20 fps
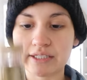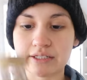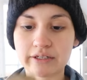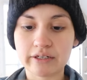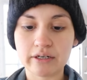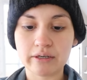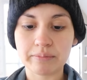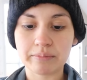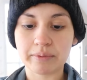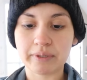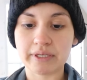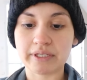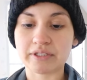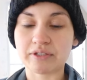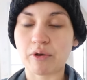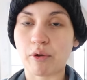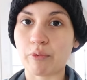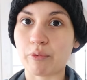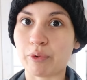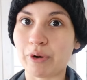syrup,
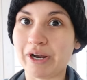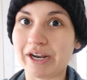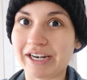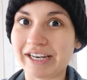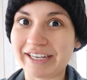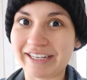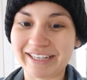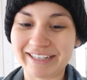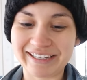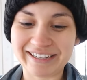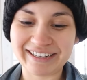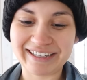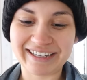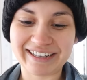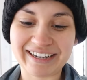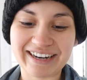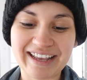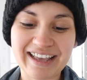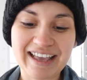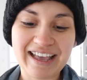it's really
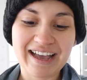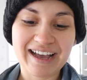good.